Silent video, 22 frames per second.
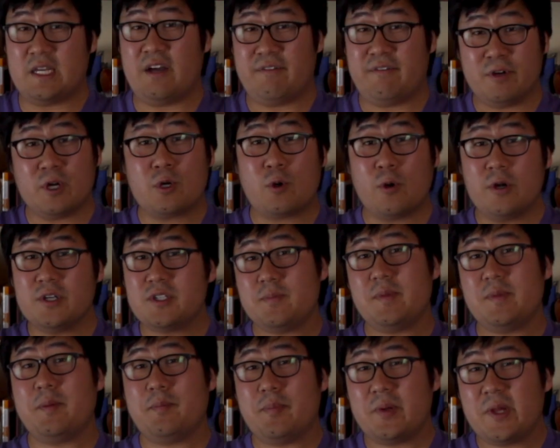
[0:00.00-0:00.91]
Now if you're going to
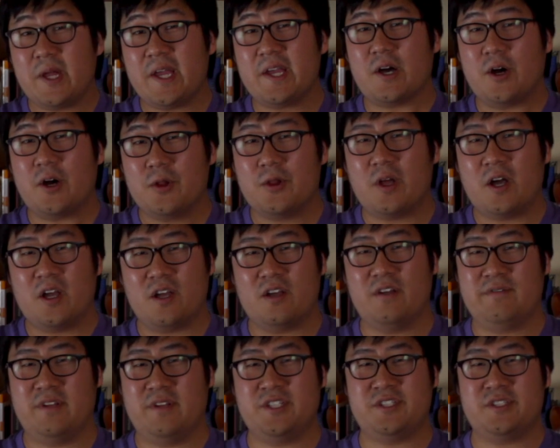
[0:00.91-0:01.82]
be playing a lot
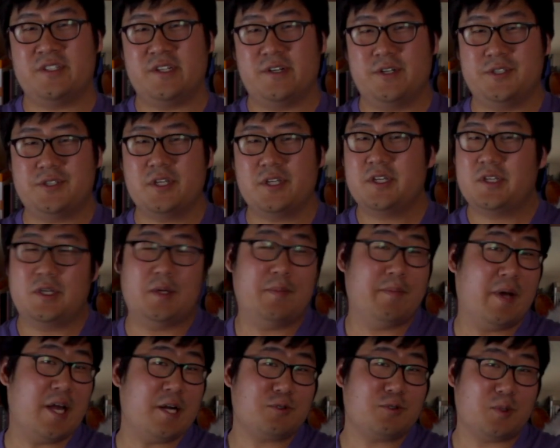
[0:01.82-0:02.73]
of legendaries, you
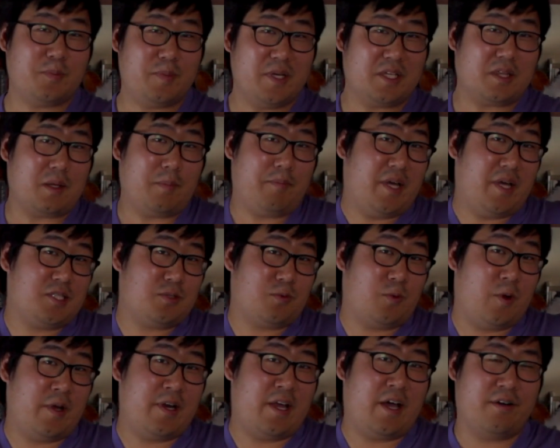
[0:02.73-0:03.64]
might as well pick the best
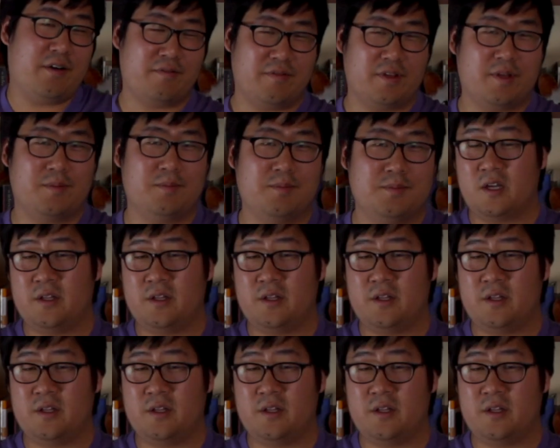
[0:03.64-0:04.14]
one out of them.